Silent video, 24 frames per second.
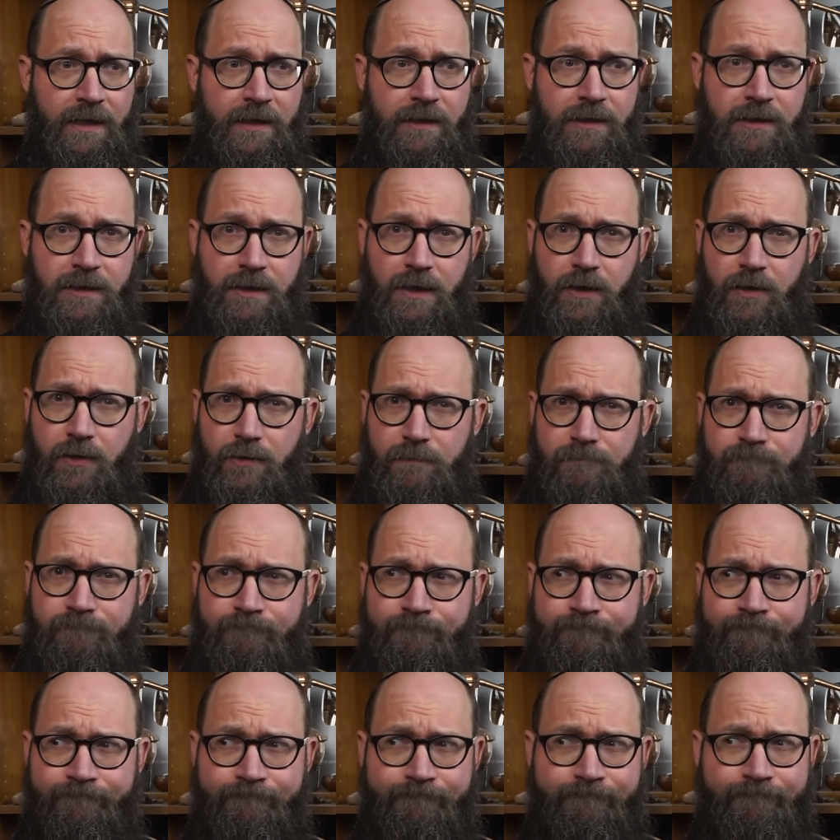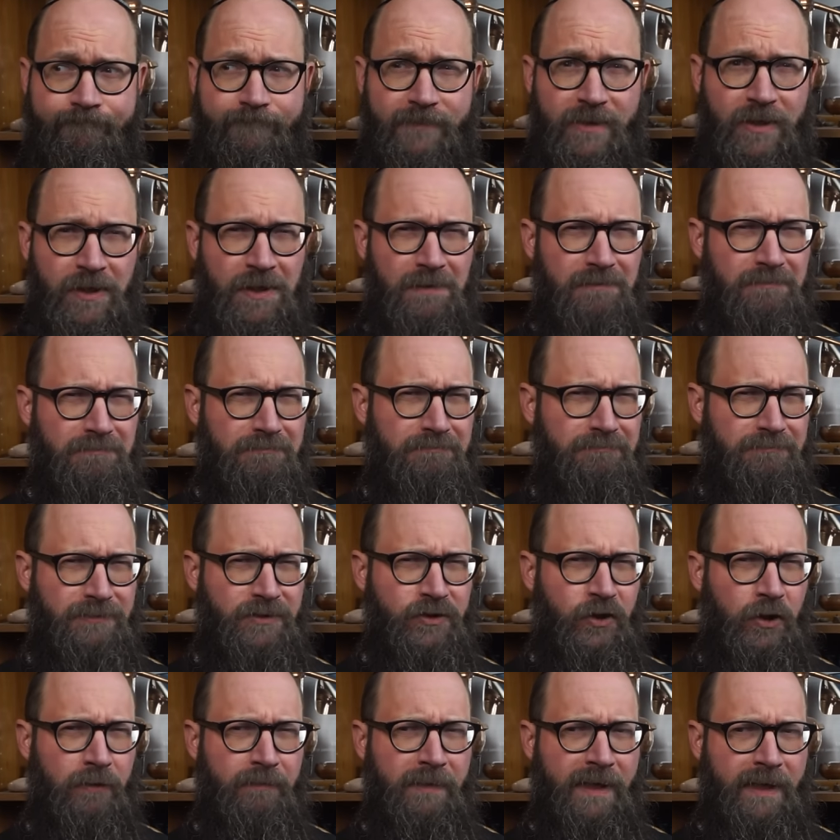So come
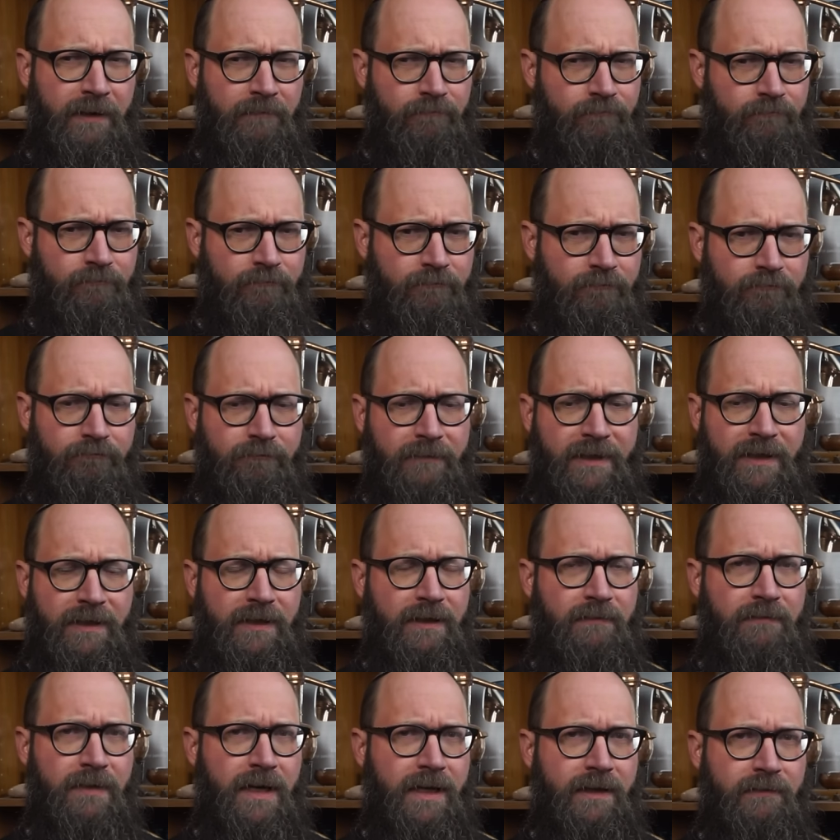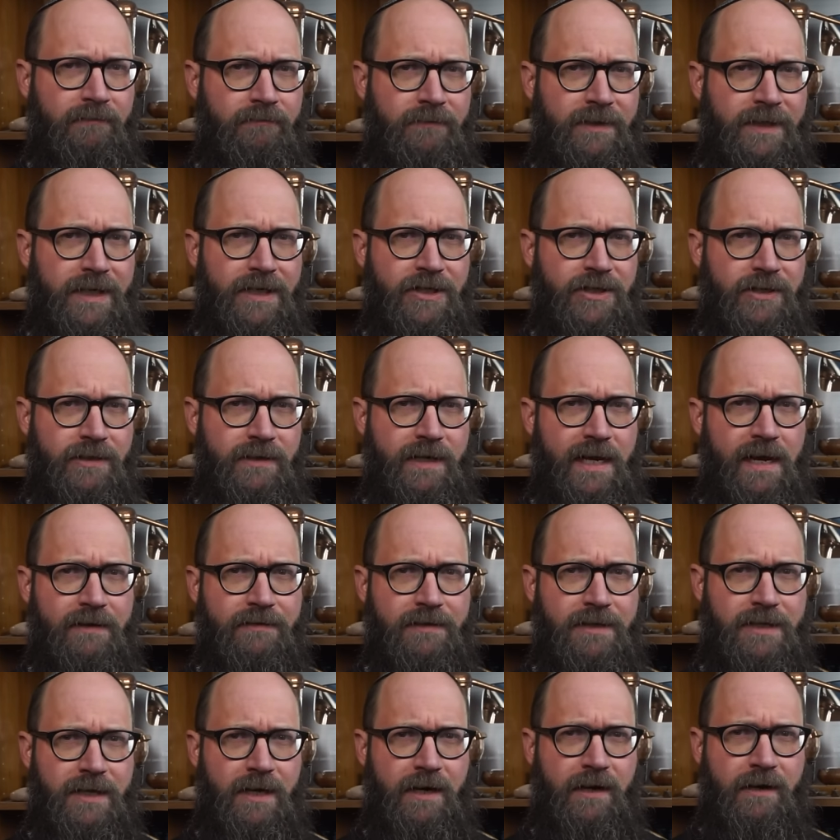join me in my kitchen
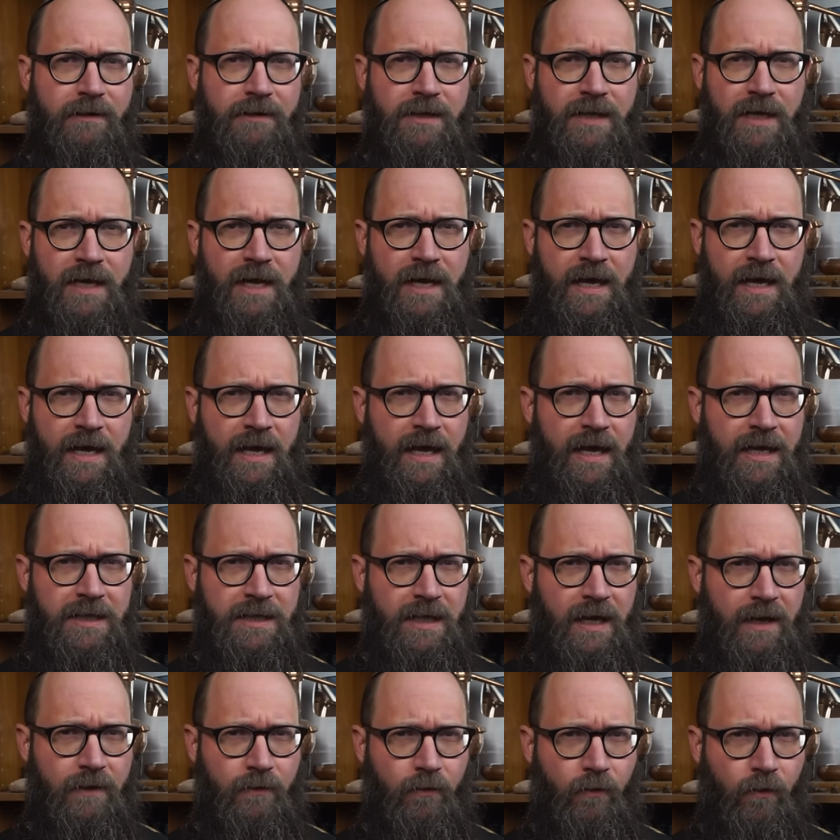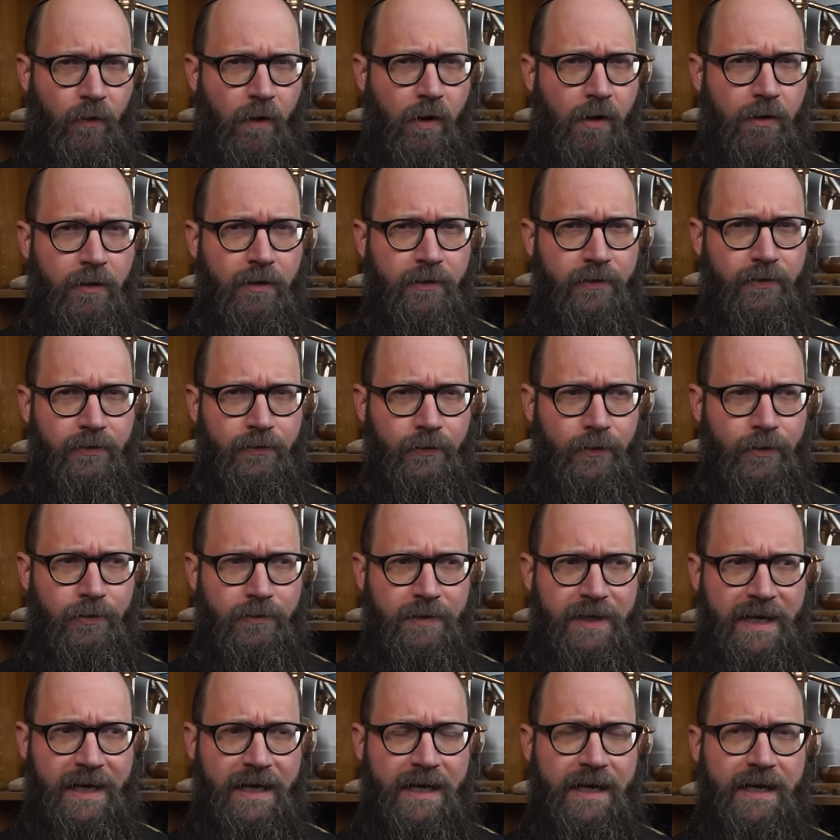downstairs as I walk
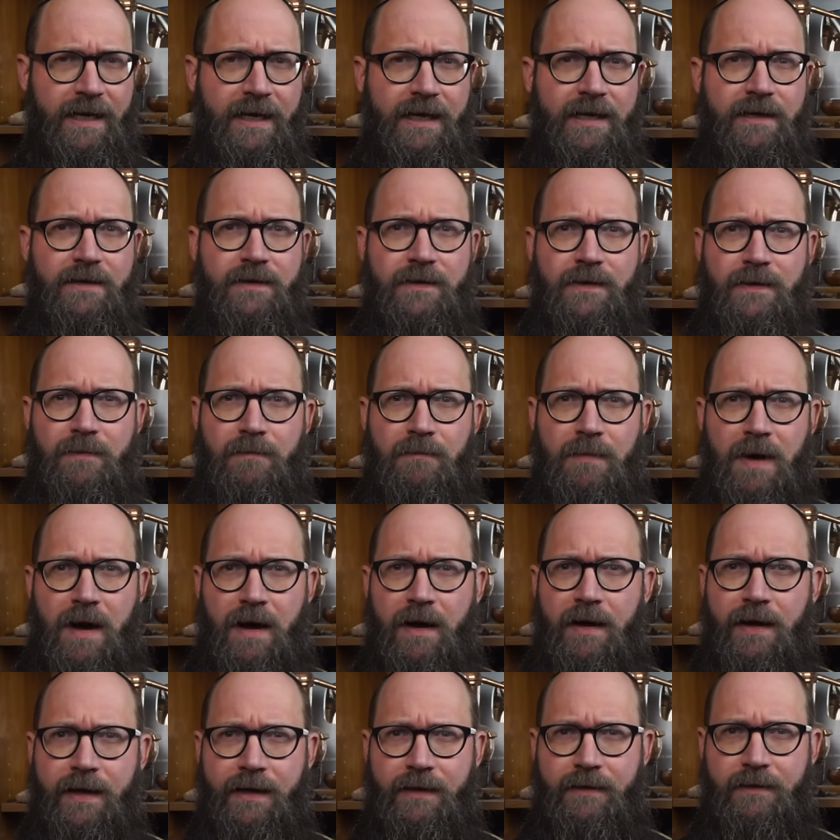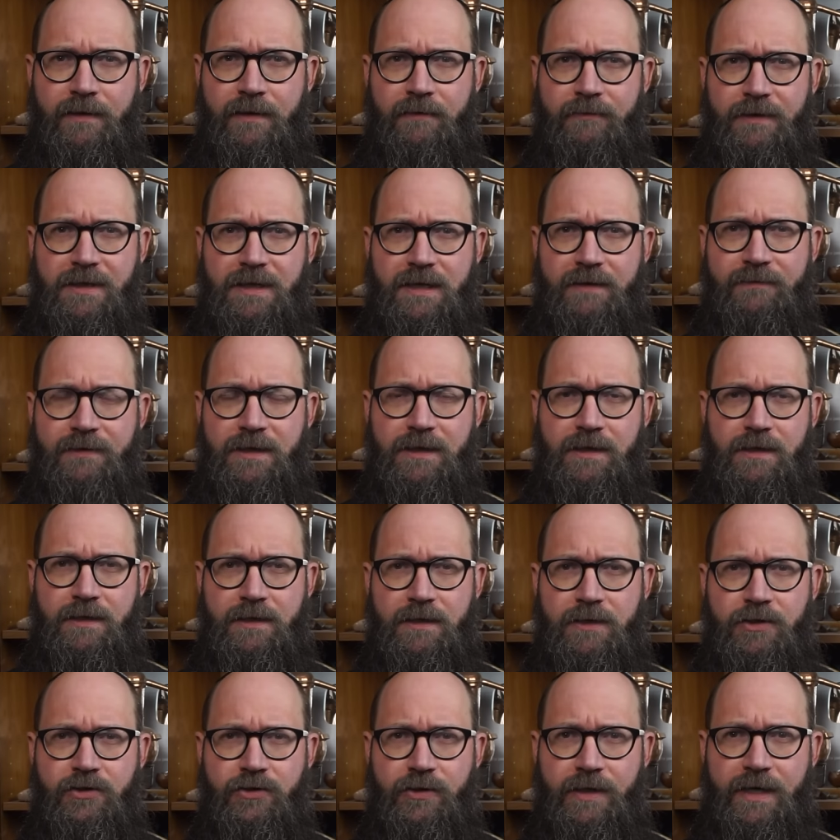through getting into the mind of a 17th
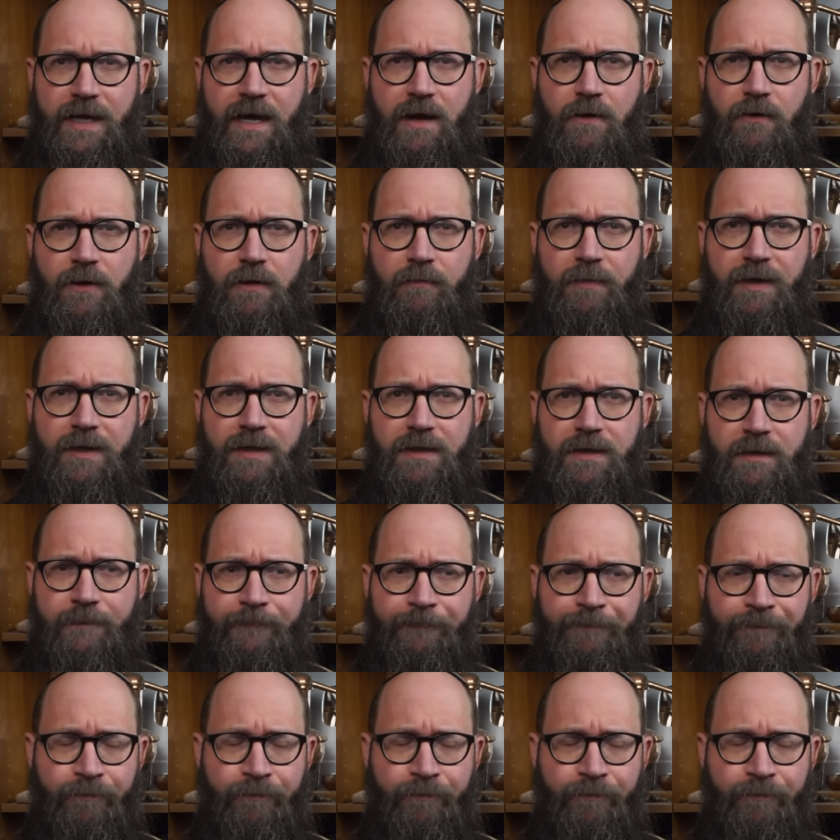century alchemist,